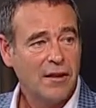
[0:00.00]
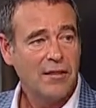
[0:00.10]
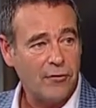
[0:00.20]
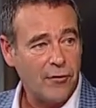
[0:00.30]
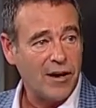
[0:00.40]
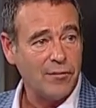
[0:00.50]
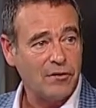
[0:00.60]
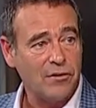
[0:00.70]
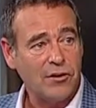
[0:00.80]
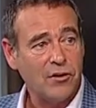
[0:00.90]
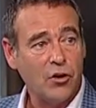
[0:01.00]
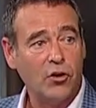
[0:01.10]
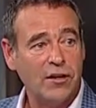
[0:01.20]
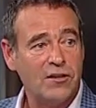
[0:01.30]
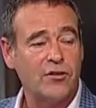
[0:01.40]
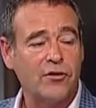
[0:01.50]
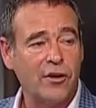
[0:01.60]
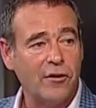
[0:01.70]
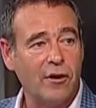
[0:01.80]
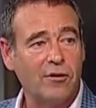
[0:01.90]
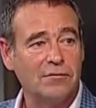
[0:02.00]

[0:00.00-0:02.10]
then ran him in early as a 3-year-old.